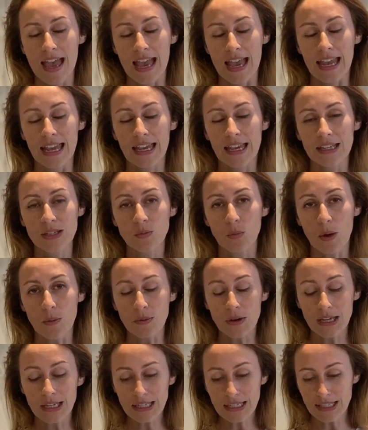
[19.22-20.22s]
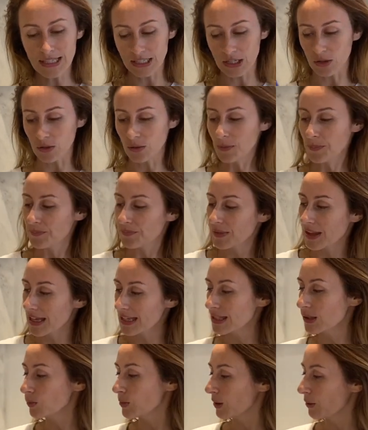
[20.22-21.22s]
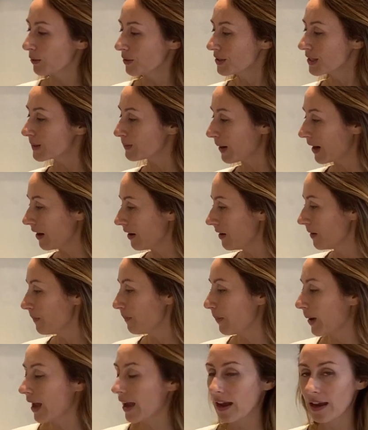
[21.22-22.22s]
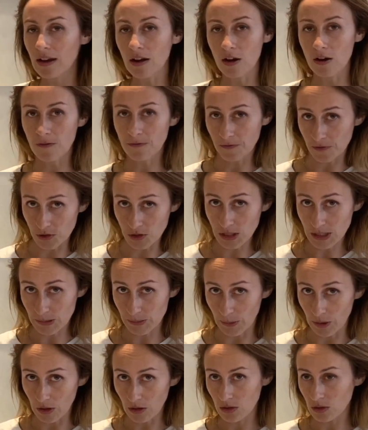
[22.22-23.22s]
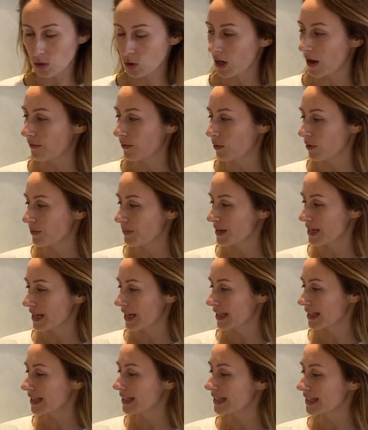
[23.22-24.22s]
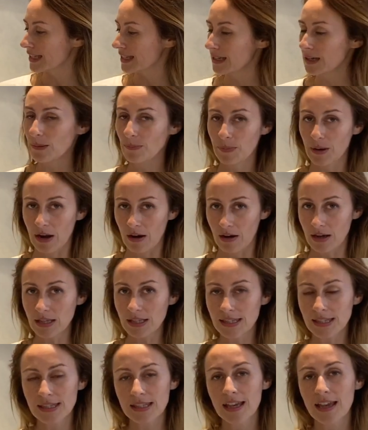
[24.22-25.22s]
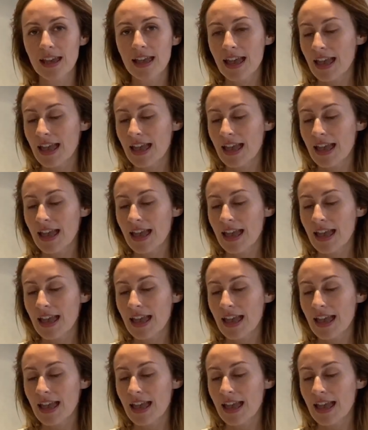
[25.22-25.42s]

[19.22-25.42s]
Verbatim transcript: And what we're gonna do is we were inspired by our first book, Travel With Me and See Paris.